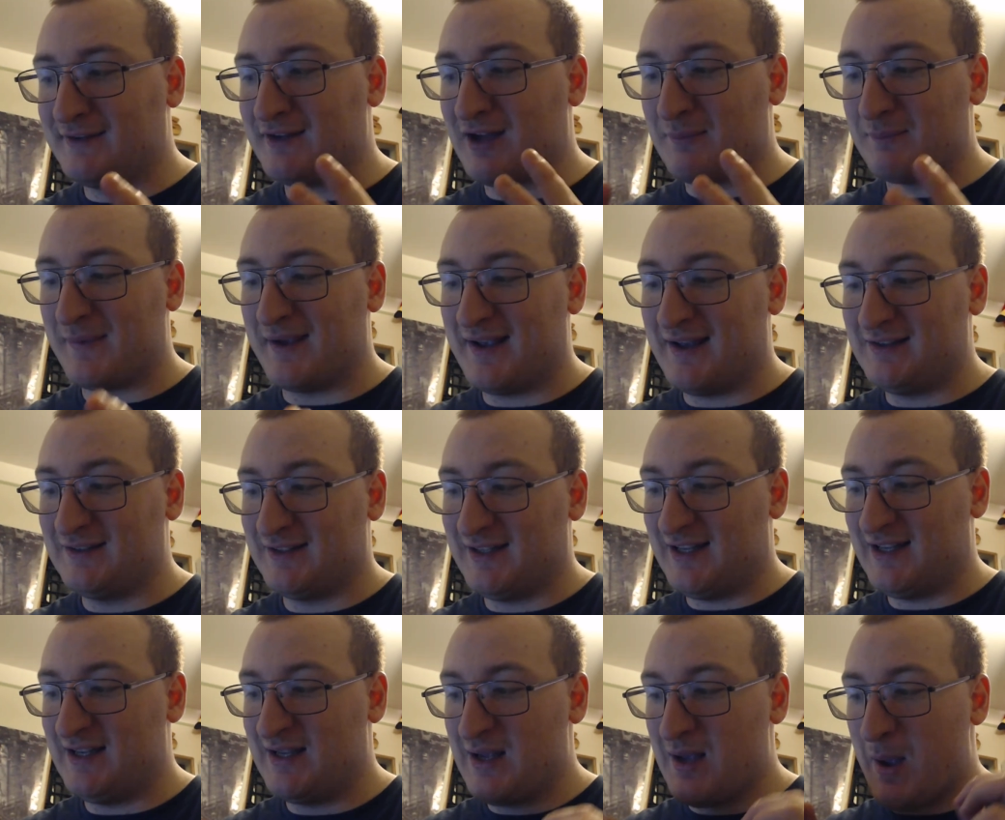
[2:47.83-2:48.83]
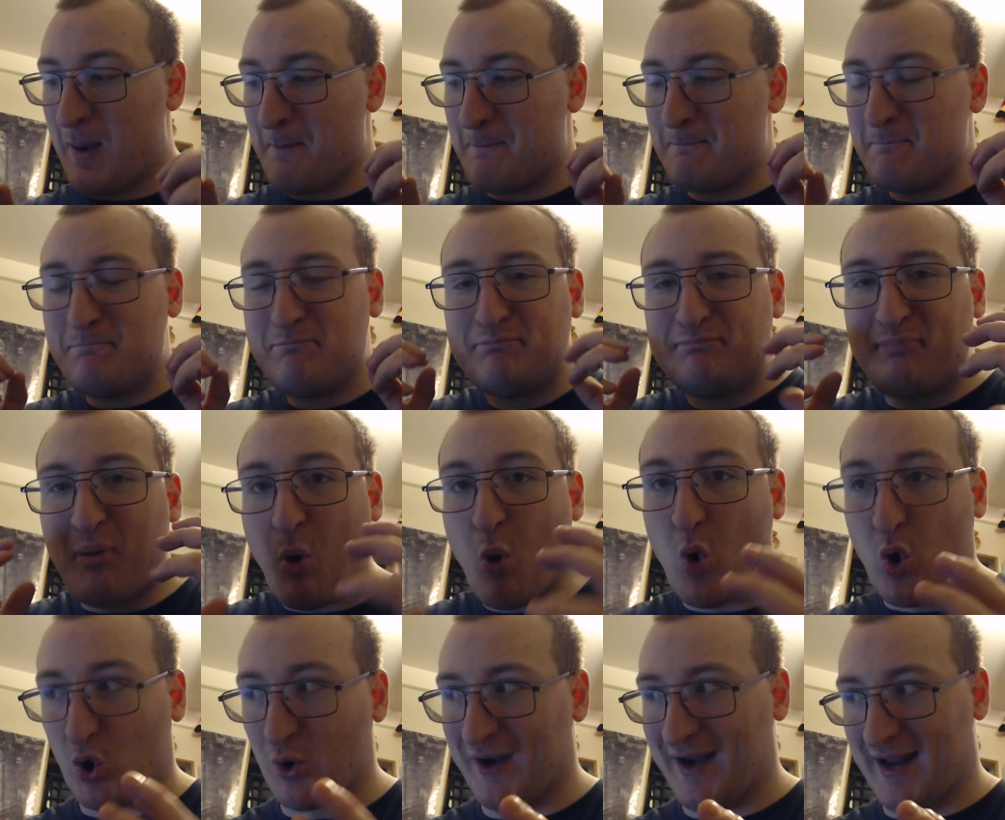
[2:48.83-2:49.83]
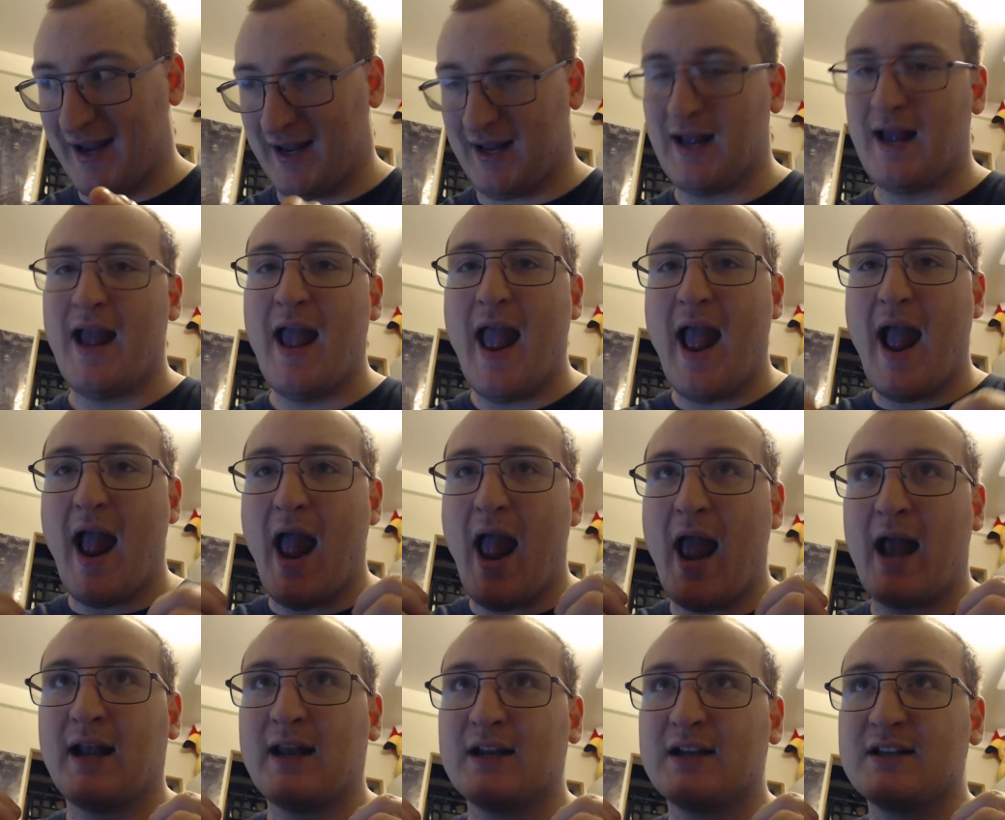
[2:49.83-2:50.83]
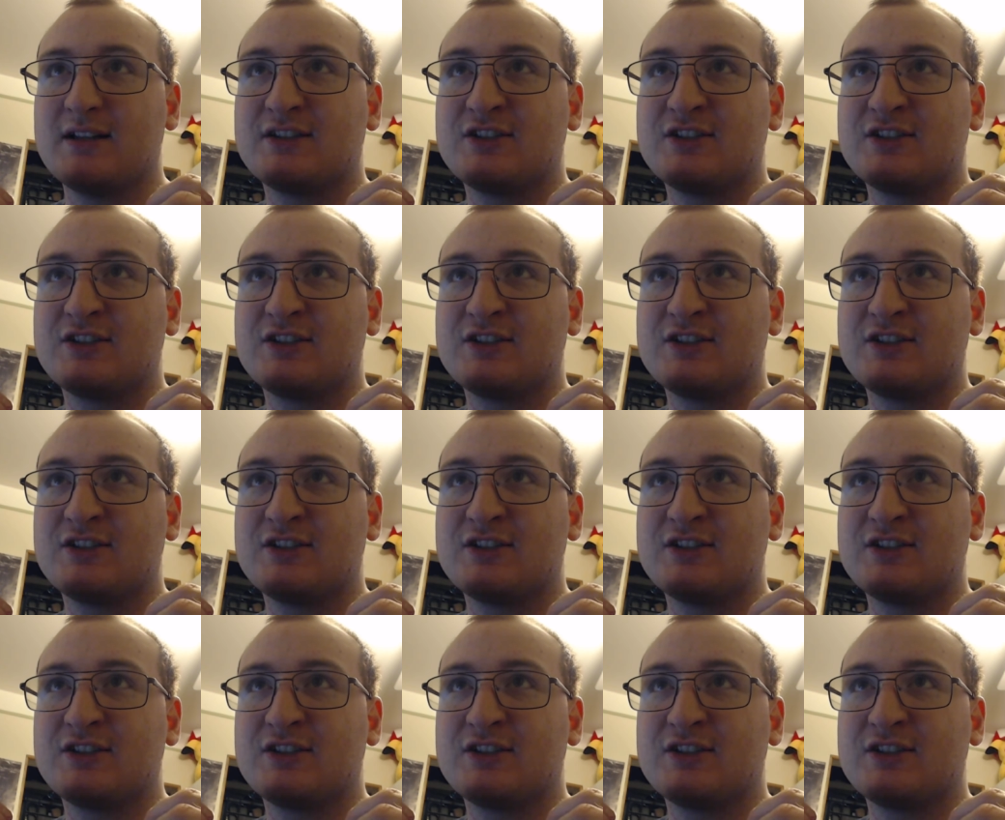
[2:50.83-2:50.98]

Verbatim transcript: numbingly boring and it is